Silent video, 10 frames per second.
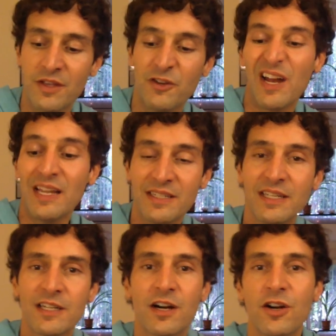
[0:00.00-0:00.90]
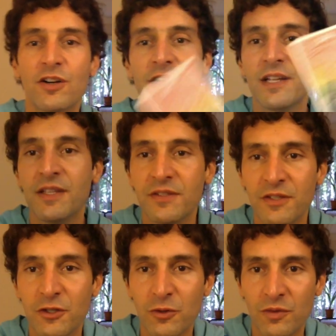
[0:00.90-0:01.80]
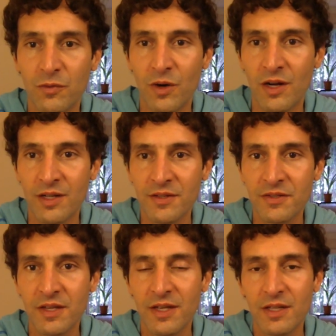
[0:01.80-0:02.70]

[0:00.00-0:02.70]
Your ending card is the Two of Wands.